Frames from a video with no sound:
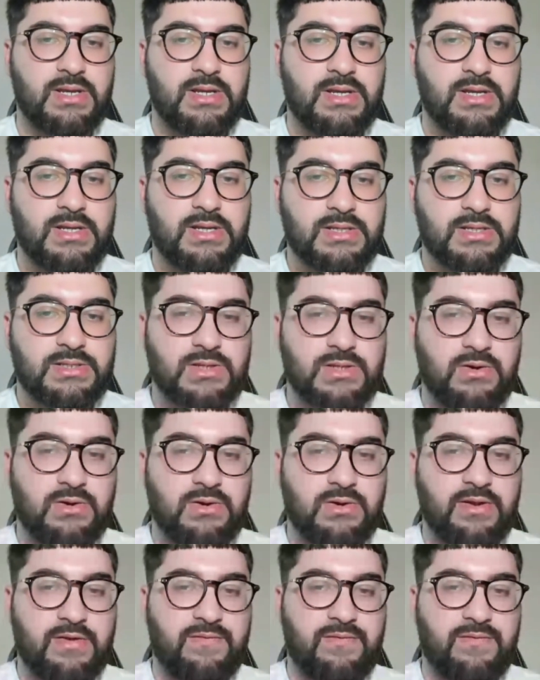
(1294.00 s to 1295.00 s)
So
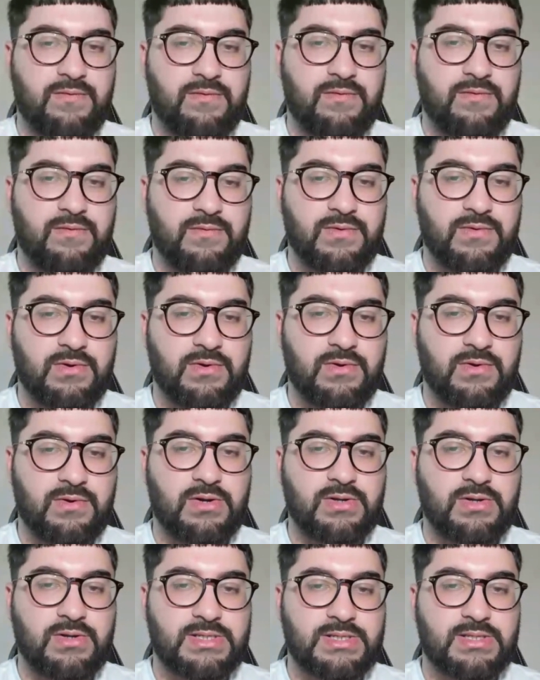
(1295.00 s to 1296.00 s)
if you're
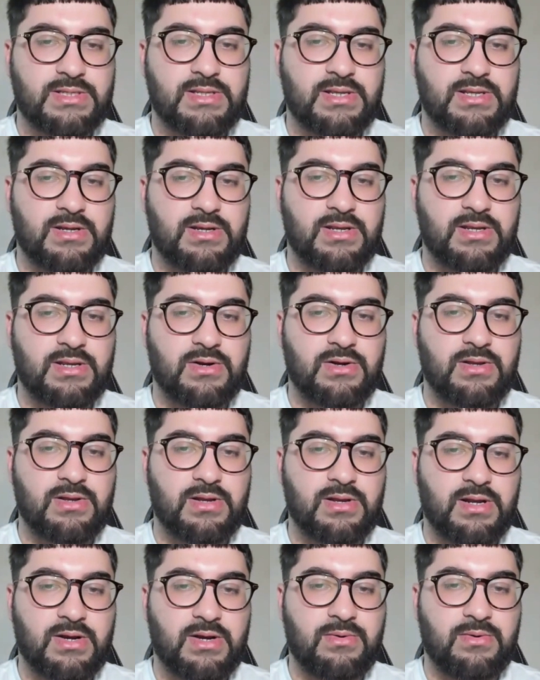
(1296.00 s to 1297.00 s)
I
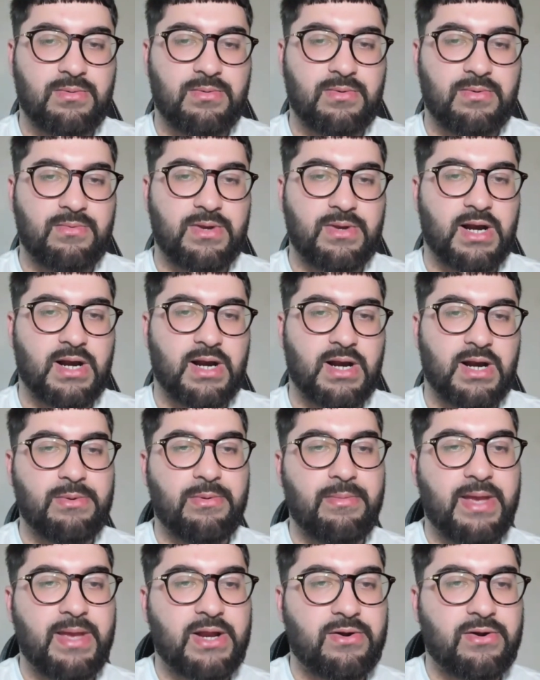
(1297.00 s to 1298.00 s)
know we got
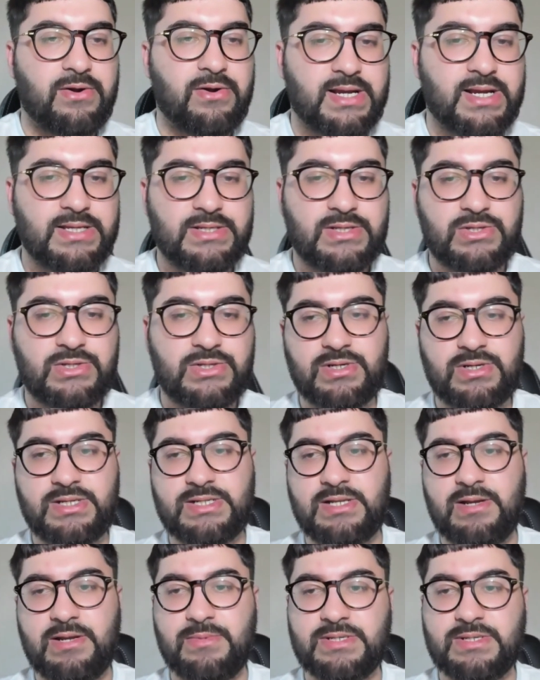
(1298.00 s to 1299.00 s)
MMA crackheads and junkies like
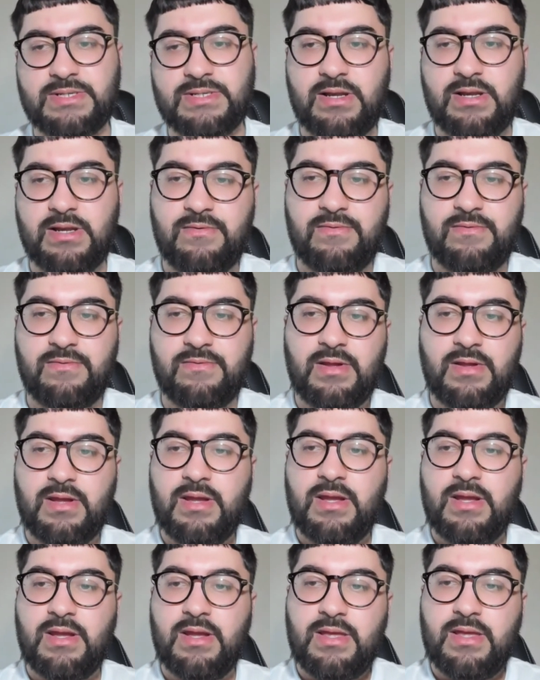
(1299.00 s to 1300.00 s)
myself
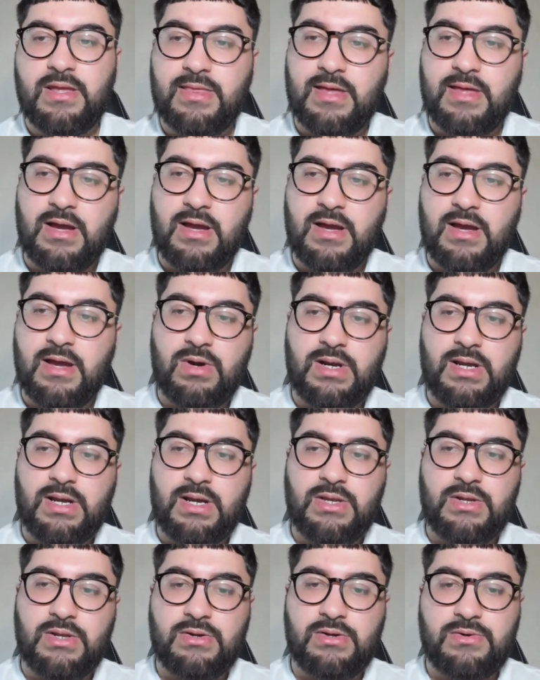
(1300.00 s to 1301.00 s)
that
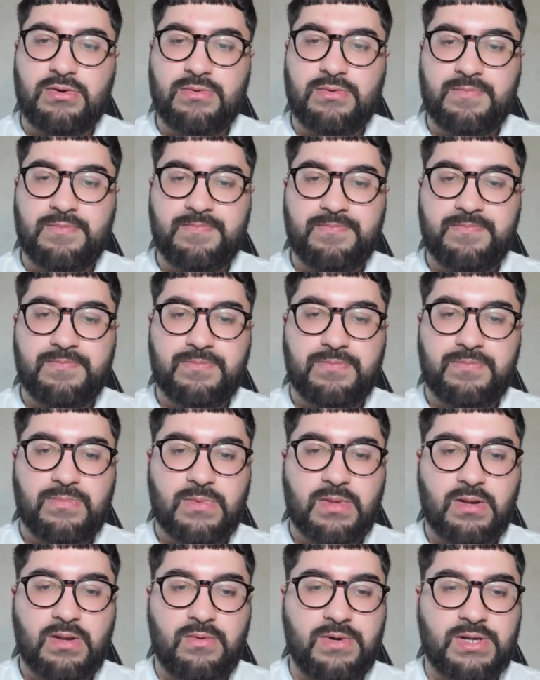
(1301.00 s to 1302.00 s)
wanna
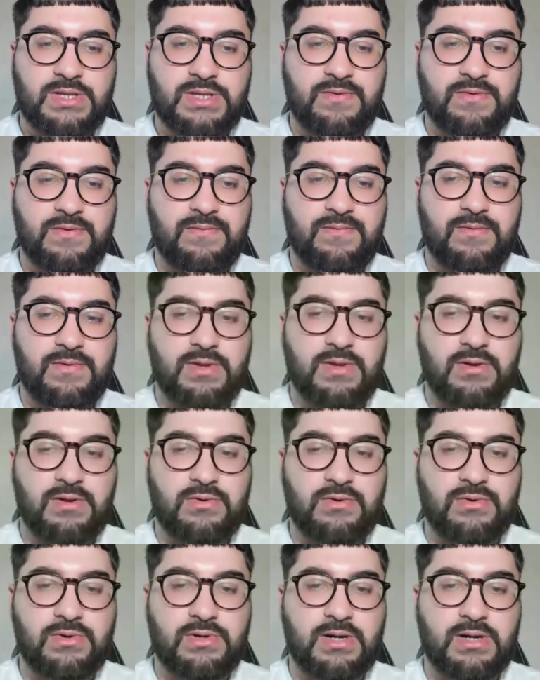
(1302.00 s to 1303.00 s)
watch a
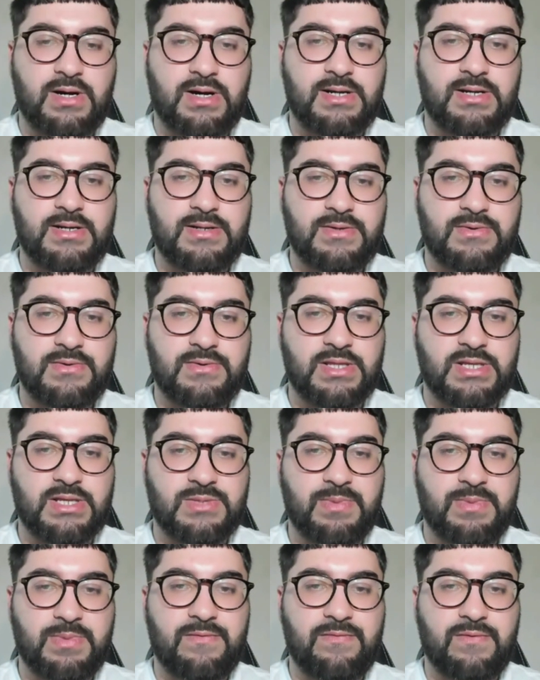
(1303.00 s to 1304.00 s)
good card. You got this
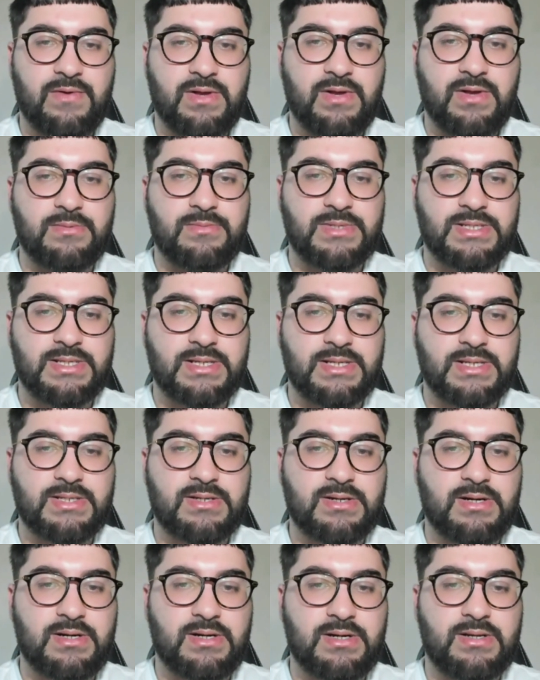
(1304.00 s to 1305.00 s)
PFL number 6
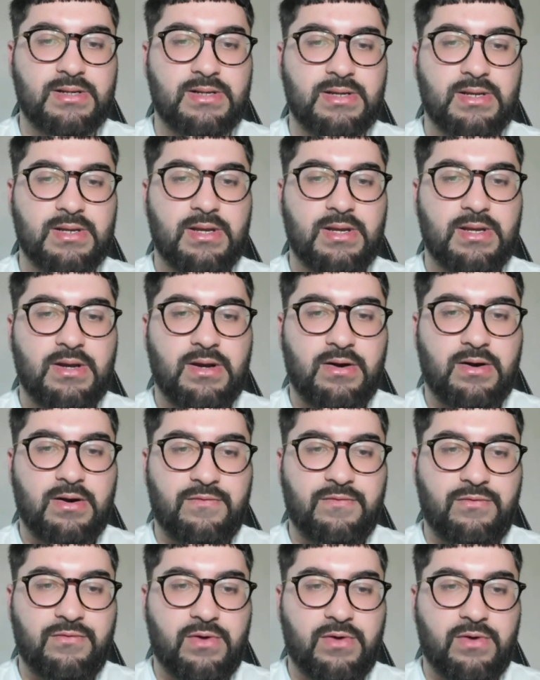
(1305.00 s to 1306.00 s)
card on
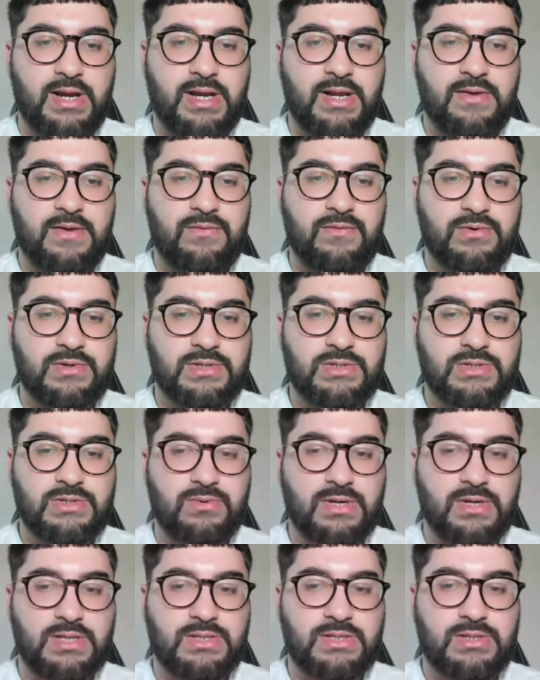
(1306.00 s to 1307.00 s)
Friday for us to
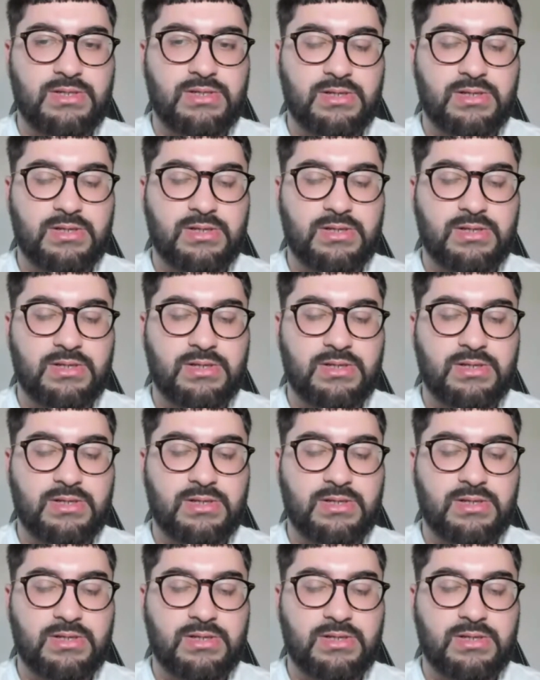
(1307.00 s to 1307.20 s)
watch.